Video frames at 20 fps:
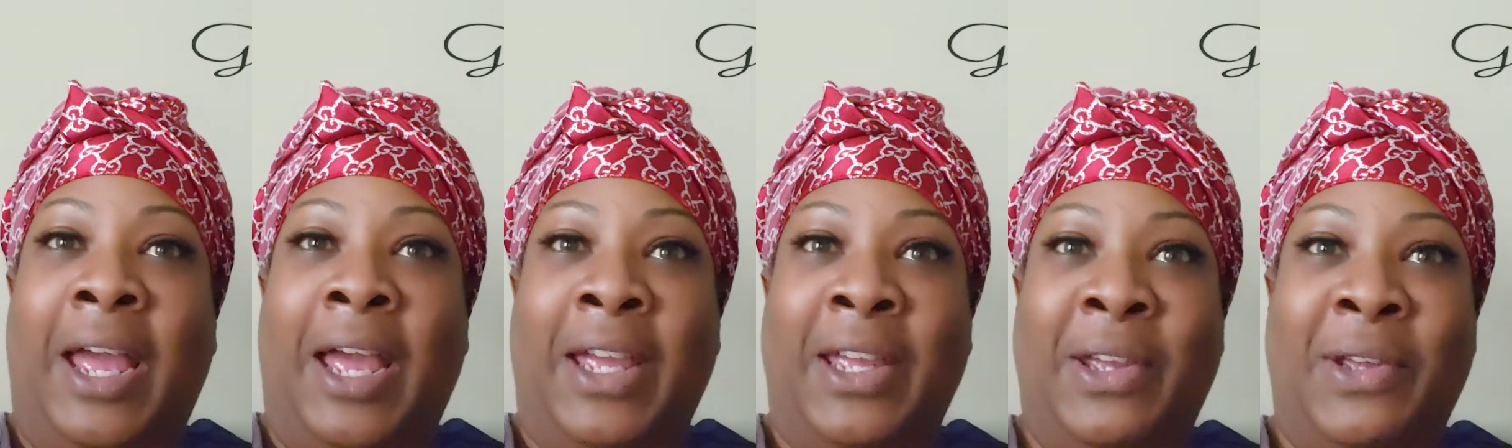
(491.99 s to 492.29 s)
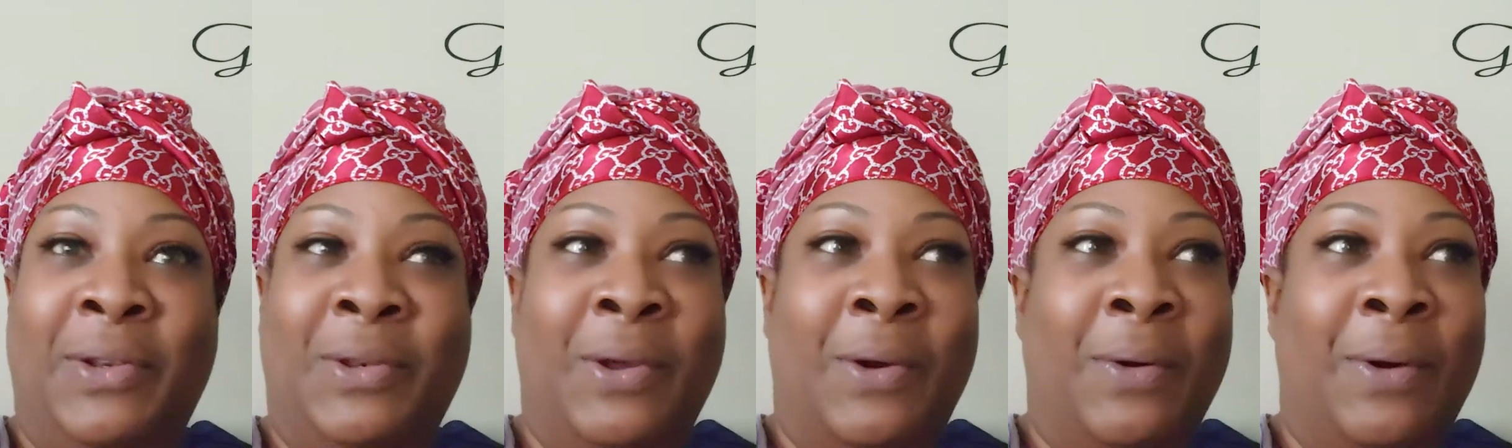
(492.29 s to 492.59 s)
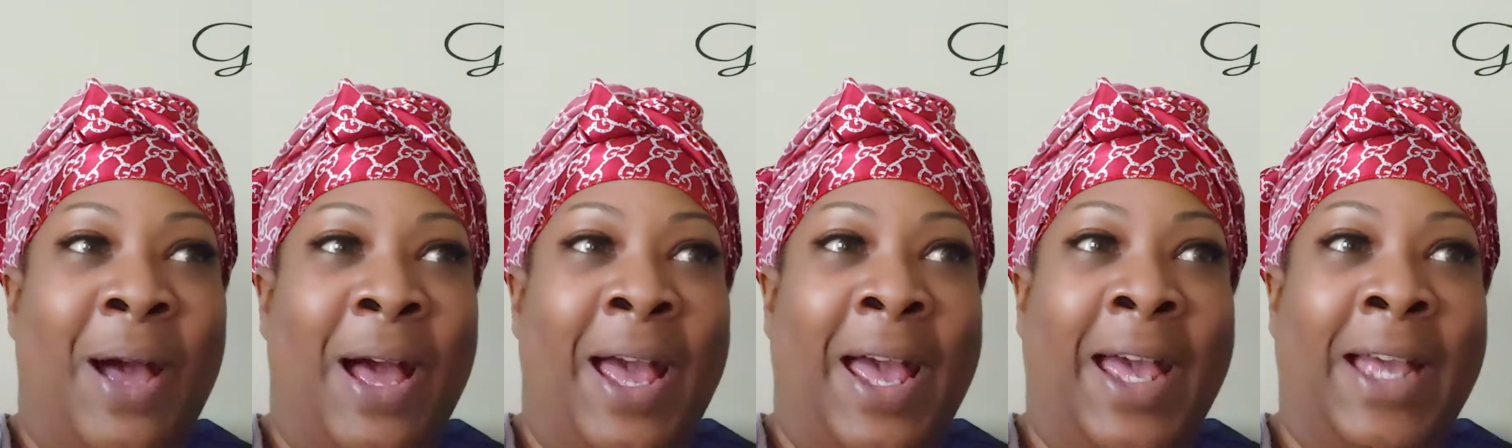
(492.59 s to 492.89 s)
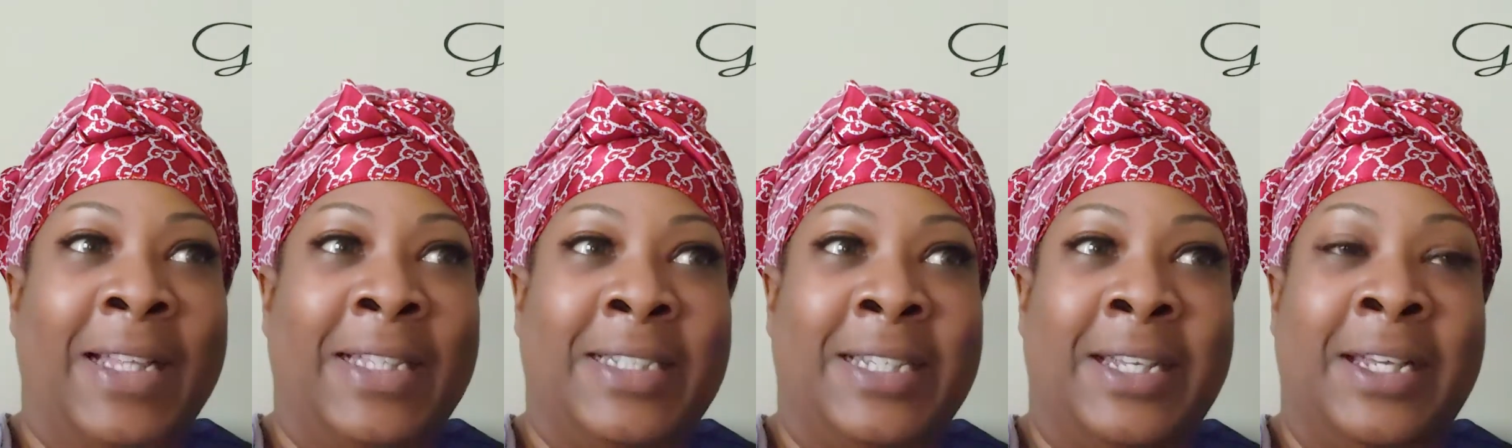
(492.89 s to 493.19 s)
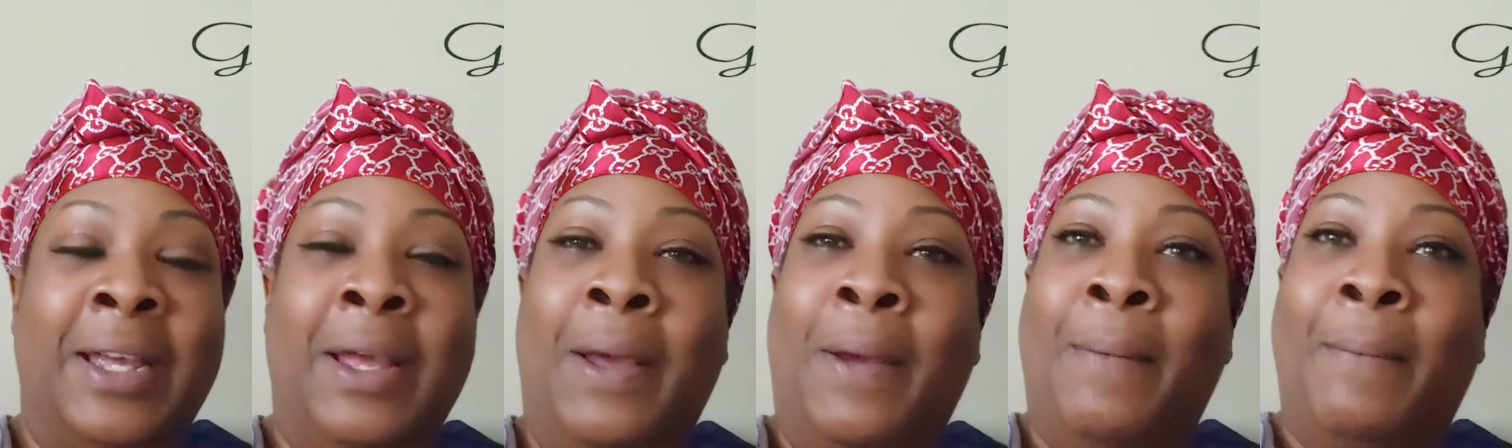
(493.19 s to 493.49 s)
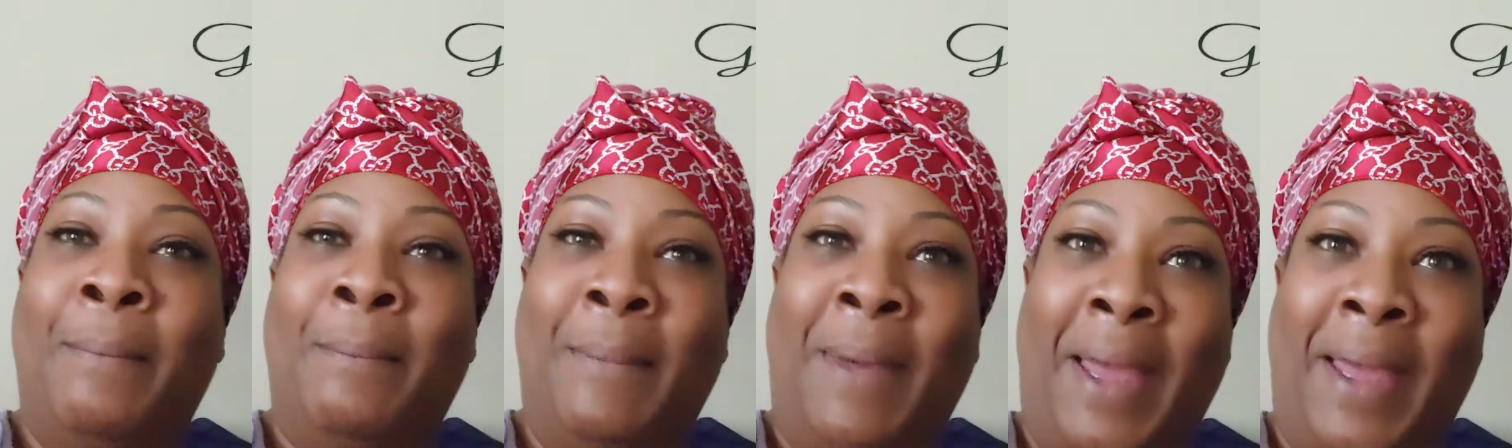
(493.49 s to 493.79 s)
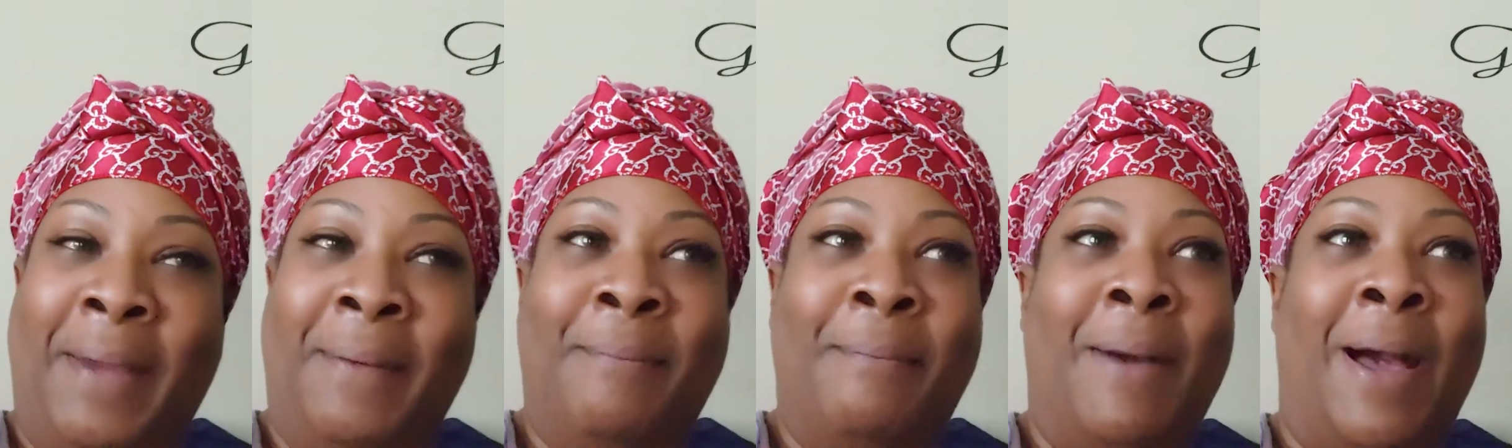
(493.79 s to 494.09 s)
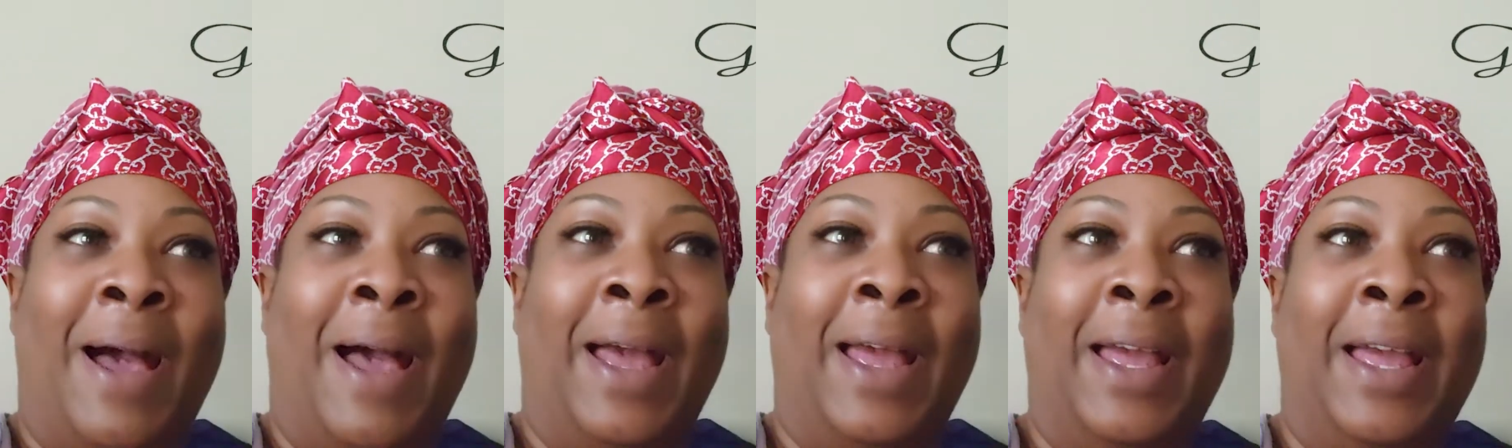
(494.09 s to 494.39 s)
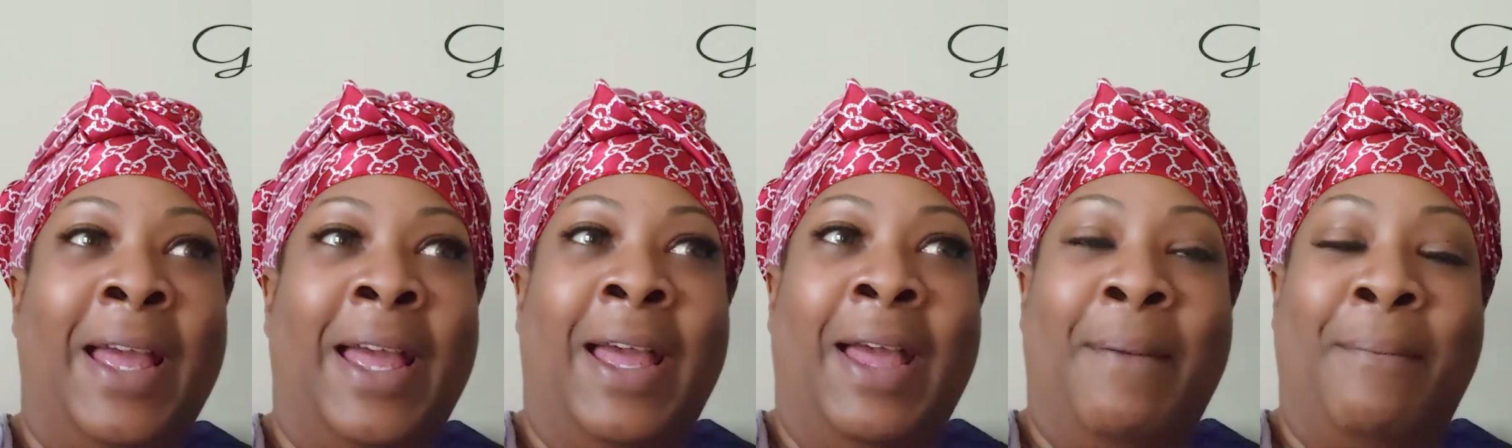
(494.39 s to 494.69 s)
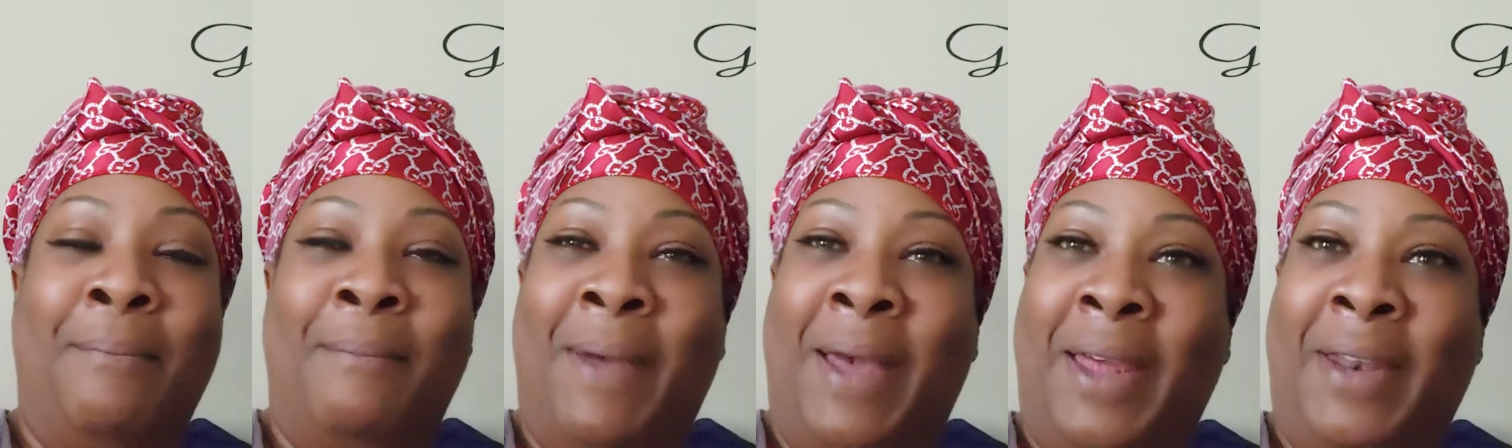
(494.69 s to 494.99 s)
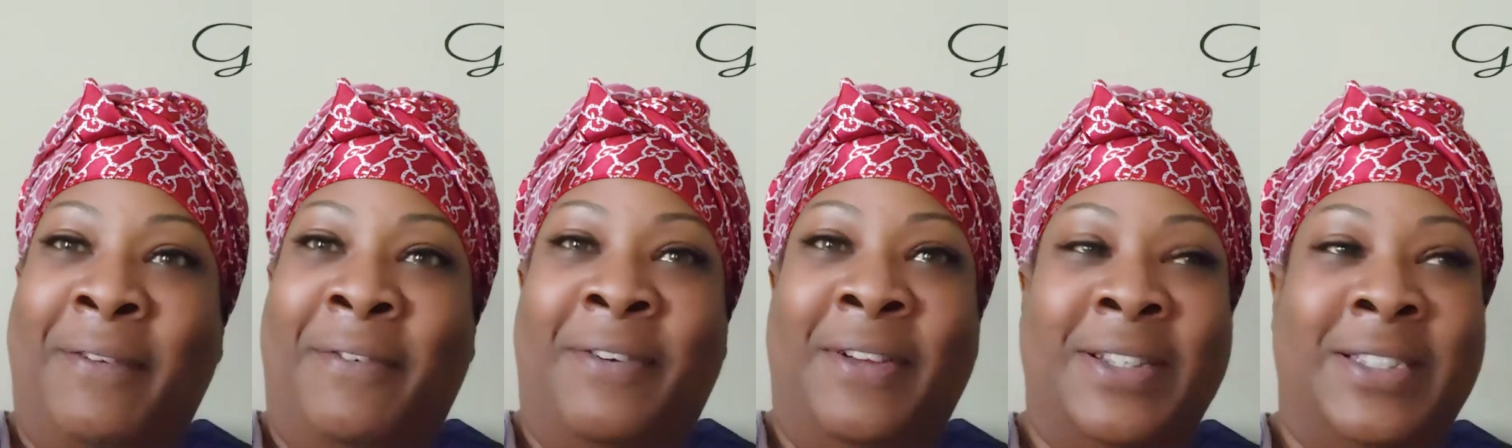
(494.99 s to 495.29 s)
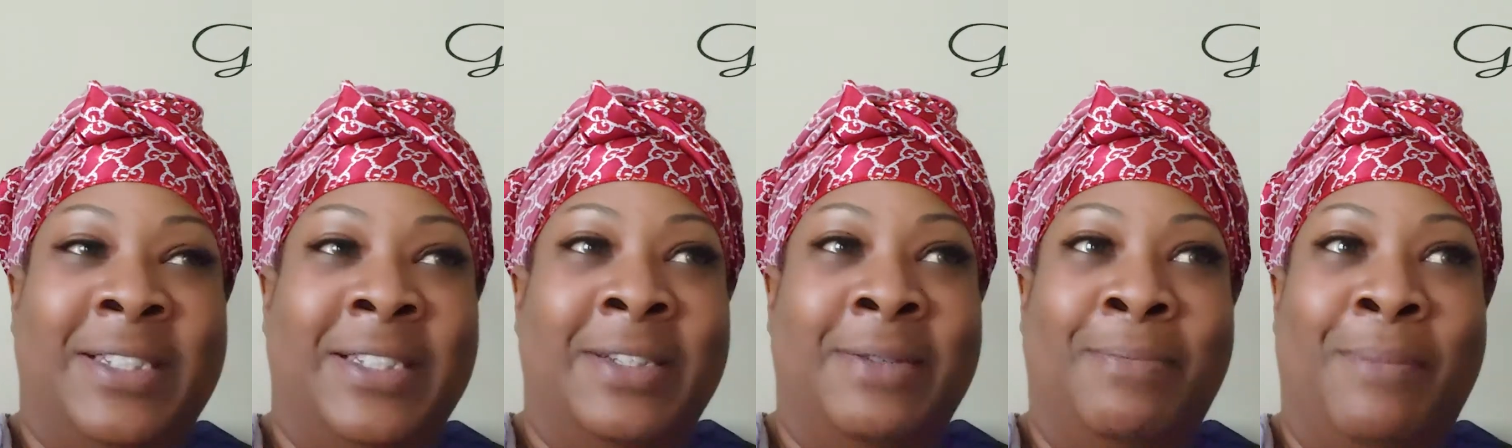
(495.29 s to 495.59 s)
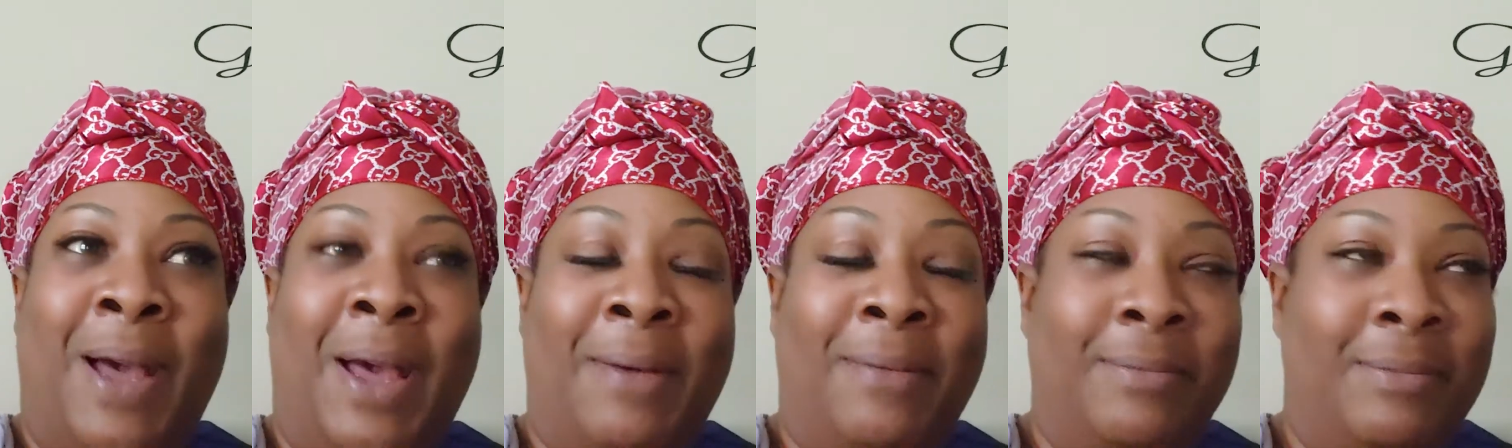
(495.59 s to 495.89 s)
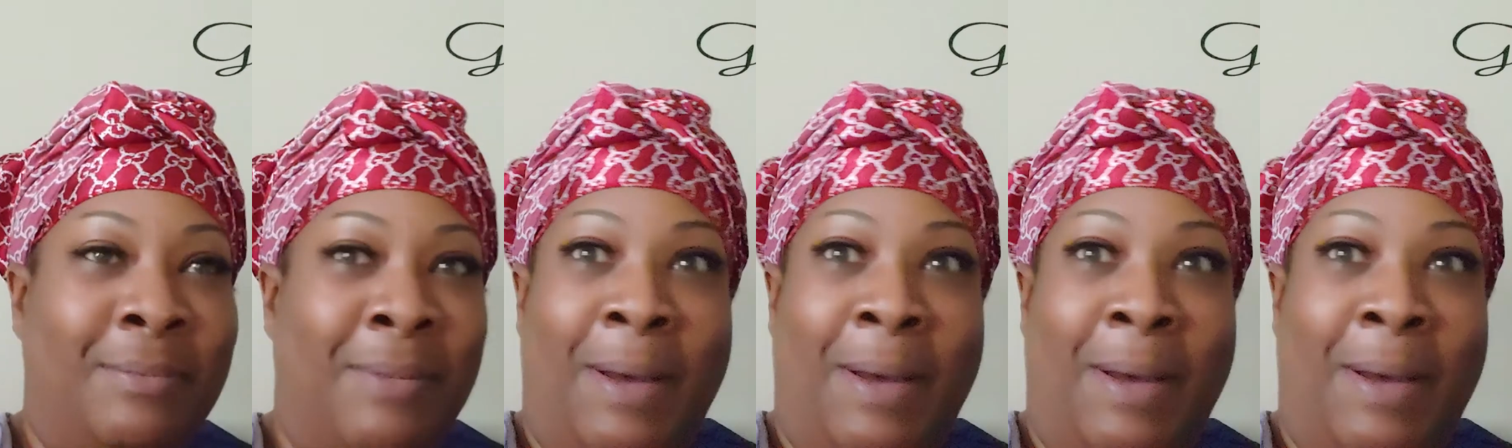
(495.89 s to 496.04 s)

and you know I had to make my manifest my,